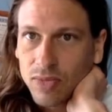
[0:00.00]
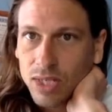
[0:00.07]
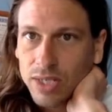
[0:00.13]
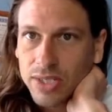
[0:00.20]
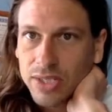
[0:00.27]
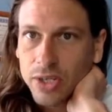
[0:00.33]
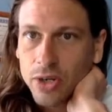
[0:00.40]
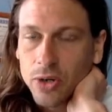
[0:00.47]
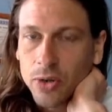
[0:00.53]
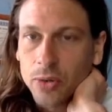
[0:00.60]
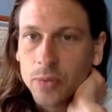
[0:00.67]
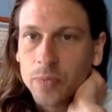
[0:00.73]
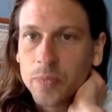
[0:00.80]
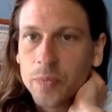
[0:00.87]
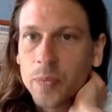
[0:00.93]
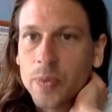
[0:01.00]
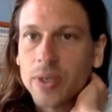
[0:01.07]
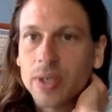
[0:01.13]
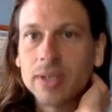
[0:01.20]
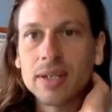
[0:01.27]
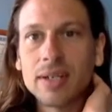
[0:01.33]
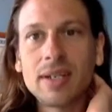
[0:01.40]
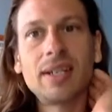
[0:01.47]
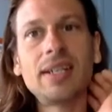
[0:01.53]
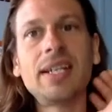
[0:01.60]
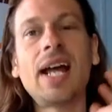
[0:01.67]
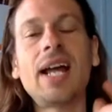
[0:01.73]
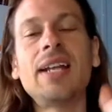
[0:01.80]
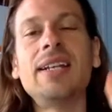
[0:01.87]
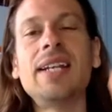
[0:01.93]
so
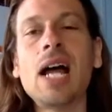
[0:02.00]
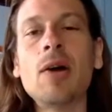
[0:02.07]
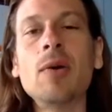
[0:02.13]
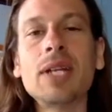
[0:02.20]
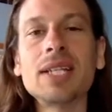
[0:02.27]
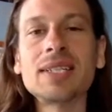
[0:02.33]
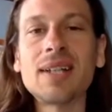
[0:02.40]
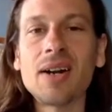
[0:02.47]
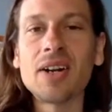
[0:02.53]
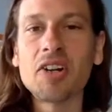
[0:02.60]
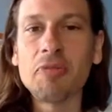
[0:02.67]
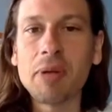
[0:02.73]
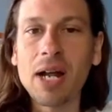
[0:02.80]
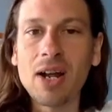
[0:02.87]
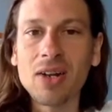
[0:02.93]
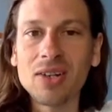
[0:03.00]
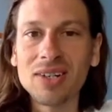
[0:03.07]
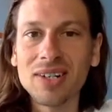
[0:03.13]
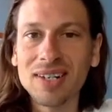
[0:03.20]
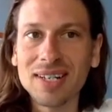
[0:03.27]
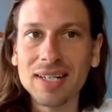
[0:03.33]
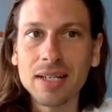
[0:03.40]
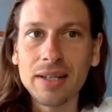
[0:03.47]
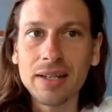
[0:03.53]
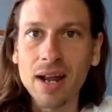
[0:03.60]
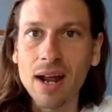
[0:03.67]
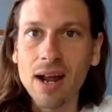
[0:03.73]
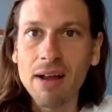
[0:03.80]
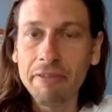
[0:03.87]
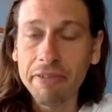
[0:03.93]
yeah now we can talk about the
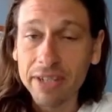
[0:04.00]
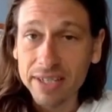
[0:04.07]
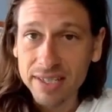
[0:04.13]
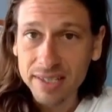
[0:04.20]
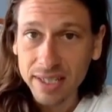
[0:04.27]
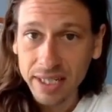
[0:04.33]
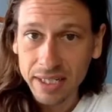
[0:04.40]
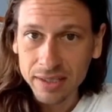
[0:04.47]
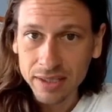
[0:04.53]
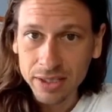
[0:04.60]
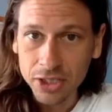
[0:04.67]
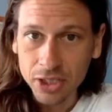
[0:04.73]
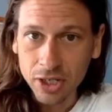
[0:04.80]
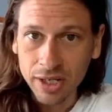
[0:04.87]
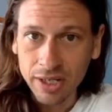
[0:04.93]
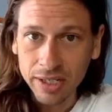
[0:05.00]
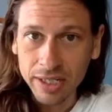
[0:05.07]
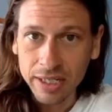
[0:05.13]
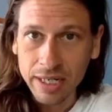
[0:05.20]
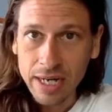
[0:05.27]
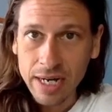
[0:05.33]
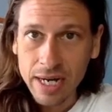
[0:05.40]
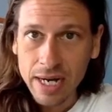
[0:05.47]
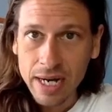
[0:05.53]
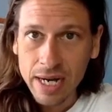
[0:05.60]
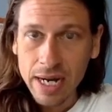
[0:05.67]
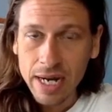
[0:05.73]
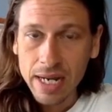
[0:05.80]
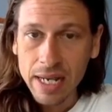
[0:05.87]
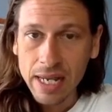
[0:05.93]
obvious thing in the chart
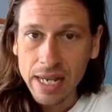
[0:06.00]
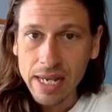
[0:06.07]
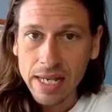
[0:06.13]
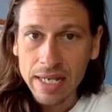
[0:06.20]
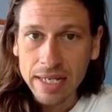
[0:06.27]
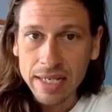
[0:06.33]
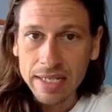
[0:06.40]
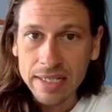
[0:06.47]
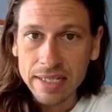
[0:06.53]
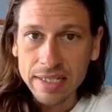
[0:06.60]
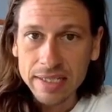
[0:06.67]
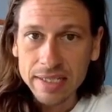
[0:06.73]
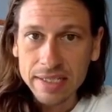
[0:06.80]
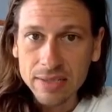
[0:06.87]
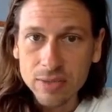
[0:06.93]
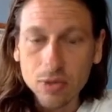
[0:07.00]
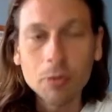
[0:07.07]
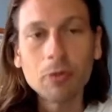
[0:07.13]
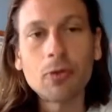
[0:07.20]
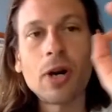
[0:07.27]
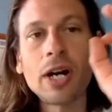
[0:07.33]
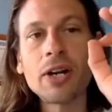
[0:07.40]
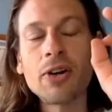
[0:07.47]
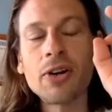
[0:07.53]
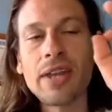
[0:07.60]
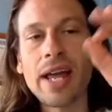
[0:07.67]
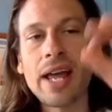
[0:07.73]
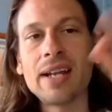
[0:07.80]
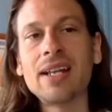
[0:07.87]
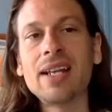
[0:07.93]
is well, before I go into
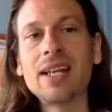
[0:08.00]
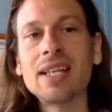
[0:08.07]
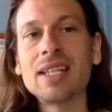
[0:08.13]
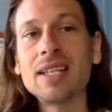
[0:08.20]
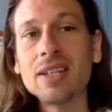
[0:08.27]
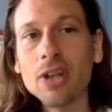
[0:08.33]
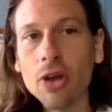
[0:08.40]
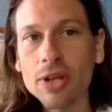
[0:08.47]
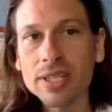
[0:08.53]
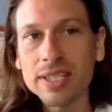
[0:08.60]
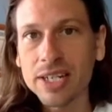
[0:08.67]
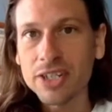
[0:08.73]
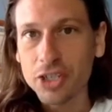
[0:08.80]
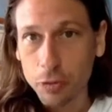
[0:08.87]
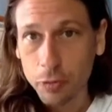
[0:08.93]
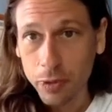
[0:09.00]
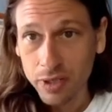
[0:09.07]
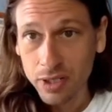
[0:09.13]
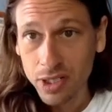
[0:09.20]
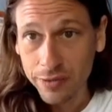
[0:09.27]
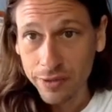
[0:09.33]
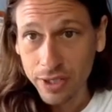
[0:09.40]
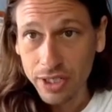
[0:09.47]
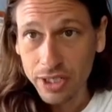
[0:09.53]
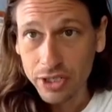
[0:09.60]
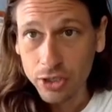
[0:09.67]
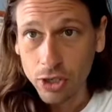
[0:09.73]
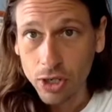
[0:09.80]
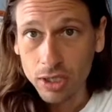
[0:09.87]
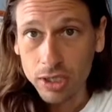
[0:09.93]
that, notice that Jupiter is very
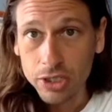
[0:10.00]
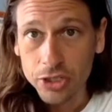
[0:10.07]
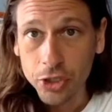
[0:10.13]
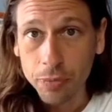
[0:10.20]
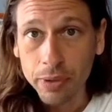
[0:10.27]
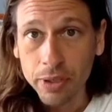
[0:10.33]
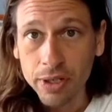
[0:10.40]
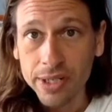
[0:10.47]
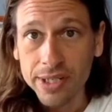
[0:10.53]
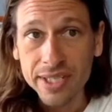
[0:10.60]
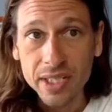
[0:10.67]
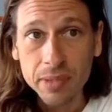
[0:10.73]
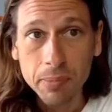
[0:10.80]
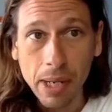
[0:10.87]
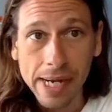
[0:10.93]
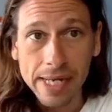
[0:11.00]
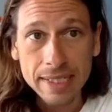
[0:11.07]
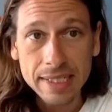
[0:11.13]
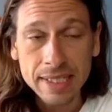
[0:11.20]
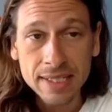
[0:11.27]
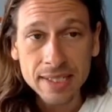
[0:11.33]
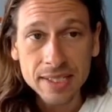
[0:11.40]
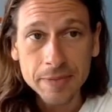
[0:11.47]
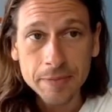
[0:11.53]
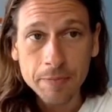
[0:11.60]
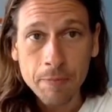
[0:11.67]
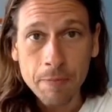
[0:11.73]
strong. Jupiter is in Pisces